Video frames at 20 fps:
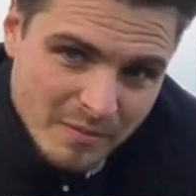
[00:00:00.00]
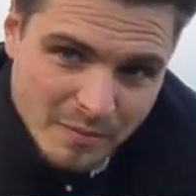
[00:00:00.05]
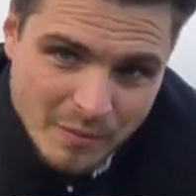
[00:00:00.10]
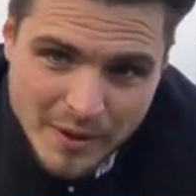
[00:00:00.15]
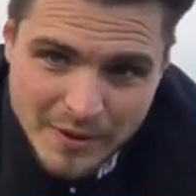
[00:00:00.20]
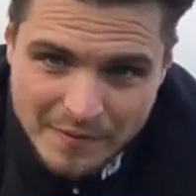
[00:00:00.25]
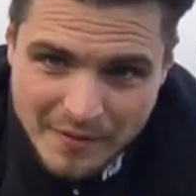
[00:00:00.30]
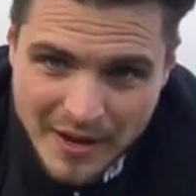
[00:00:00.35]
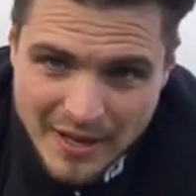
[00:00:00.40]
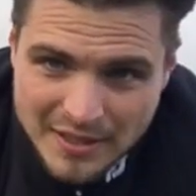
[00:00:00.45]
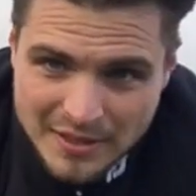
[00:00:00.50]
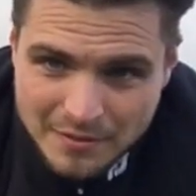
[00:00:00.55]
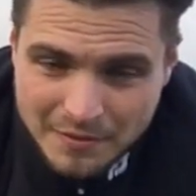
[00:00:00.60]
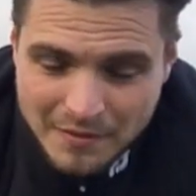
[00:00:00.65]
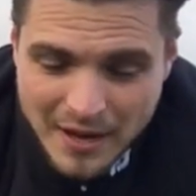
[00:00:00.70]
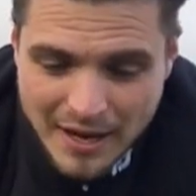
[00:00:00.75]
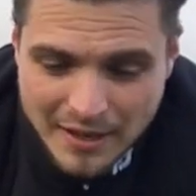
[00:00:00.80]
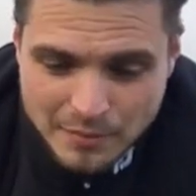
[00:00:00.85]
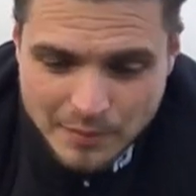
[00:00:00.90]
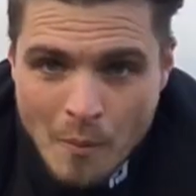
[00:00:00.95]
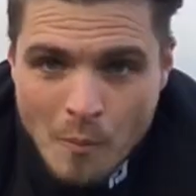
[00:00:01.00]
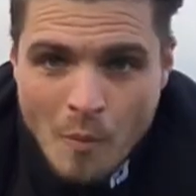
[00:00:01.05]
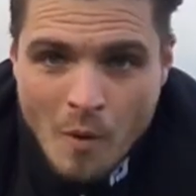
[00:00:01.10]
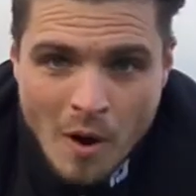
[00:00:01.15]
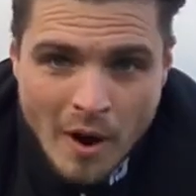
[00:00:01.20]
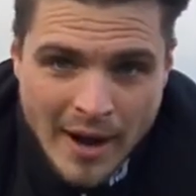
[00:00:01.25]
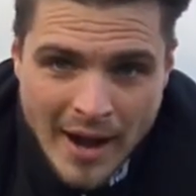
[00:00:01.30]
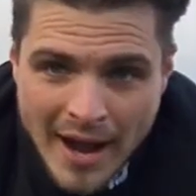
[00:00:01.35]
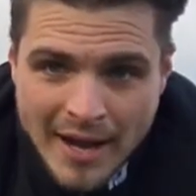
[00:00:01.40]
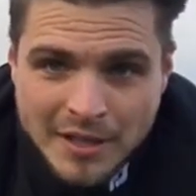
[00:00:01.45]
We face the fact,
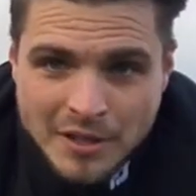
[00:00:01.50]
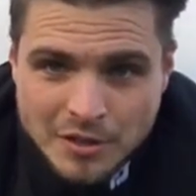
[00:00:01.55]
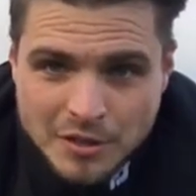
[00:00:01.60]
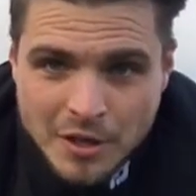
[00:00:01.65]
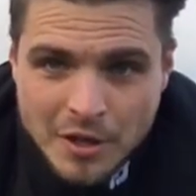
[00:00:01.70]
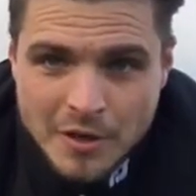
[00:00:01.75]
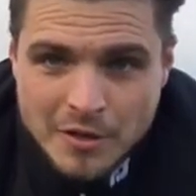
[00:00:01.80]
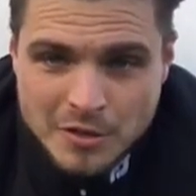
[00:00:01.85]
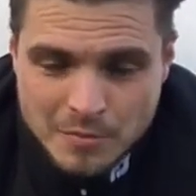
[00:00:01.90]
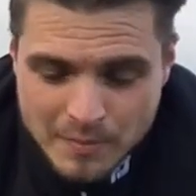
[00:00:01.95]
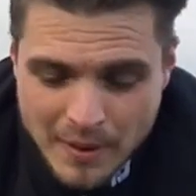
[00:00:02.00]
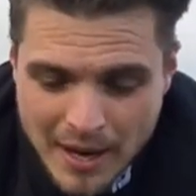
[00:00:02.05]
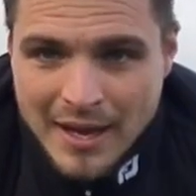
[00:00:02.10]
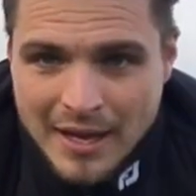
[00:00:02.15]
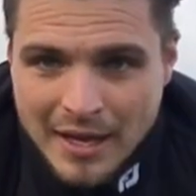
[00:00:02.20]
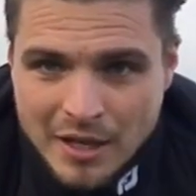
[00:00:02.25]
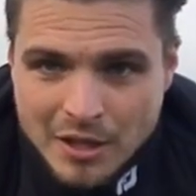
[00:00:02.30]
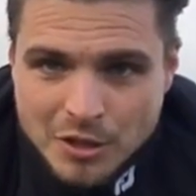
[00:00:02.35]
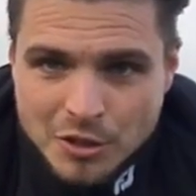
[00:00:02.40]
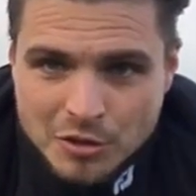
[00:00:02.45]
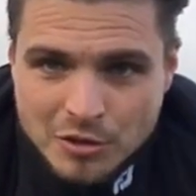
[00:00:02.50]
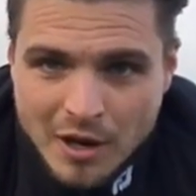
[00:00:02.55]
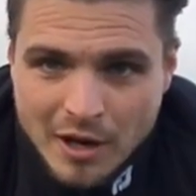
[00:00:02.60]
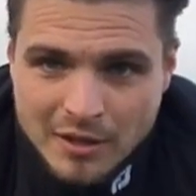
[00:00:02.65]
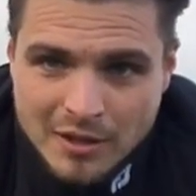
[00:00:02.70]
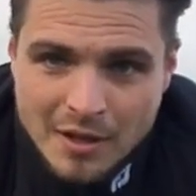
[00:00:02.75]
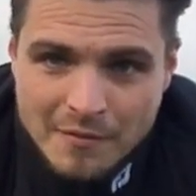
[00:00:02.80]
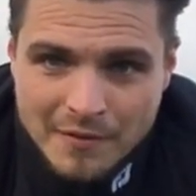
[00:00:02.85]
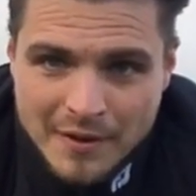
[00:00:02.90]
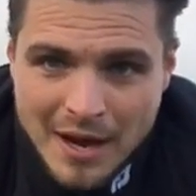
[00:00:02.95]
what can you do to make it
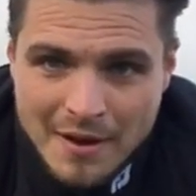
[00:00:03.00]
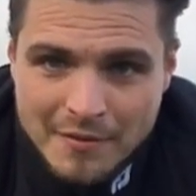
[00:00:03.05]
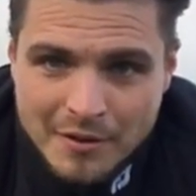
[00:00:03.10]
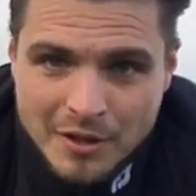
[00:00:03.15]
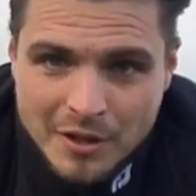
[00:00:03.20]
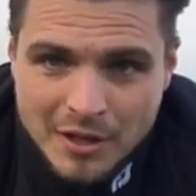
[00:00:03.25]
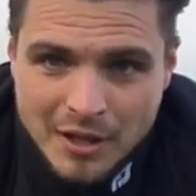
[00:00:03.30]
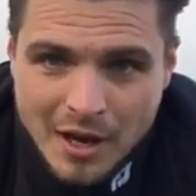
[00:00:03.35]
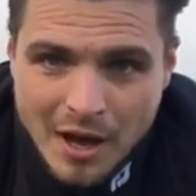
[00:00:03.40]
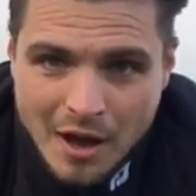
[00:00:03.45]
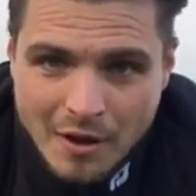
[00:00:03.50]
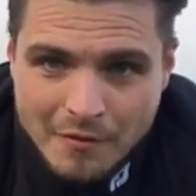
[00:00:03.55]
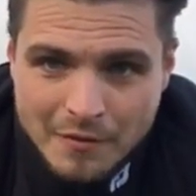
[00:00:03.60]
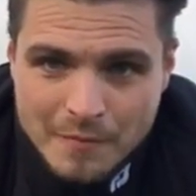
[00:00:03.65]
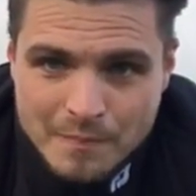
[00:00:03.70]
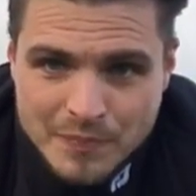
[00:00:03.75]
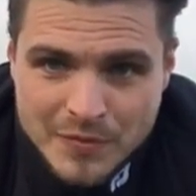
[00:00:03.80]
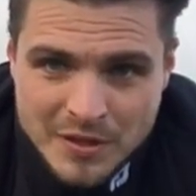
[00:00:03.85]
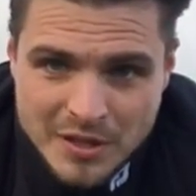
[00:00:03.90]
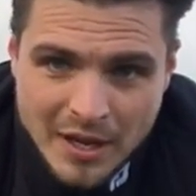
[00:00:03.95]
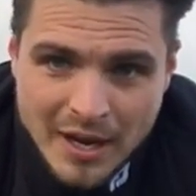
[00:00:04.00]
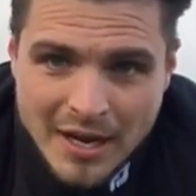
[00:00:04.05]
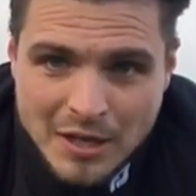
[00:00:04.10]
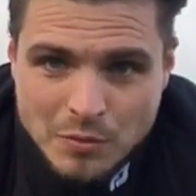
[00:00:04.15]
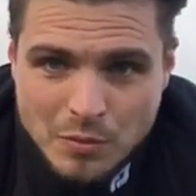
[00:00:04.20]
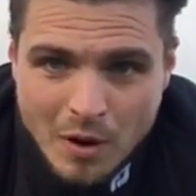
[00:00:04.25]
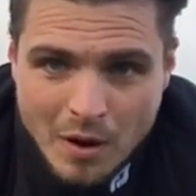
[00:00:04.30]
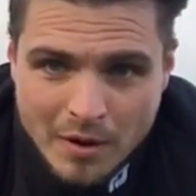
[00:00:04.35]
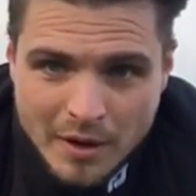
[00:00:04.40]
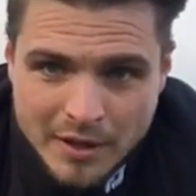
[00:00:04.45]
constructive and have a good laugh? So
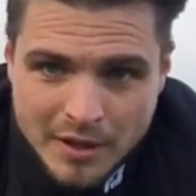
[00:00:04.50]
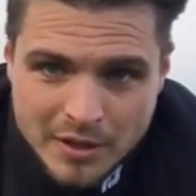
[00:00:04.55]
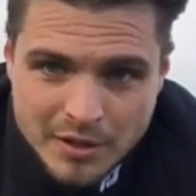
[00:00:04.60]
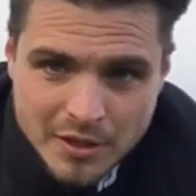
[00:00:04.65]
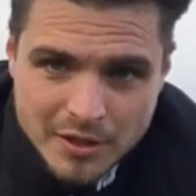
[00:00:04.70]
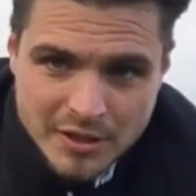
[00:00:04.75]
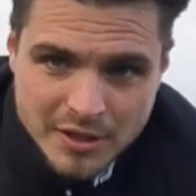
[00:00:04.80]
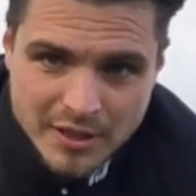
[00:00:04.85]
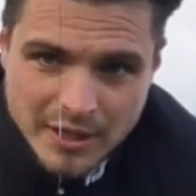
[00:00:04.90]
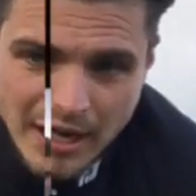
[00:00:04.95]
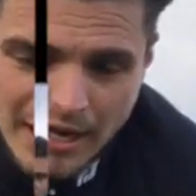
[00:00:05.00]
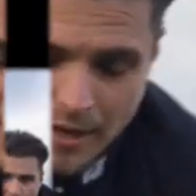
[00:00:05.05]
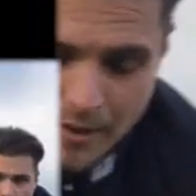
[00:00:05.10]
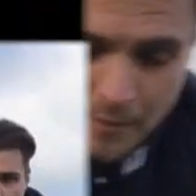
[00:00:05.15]
that's what I'm going to do today.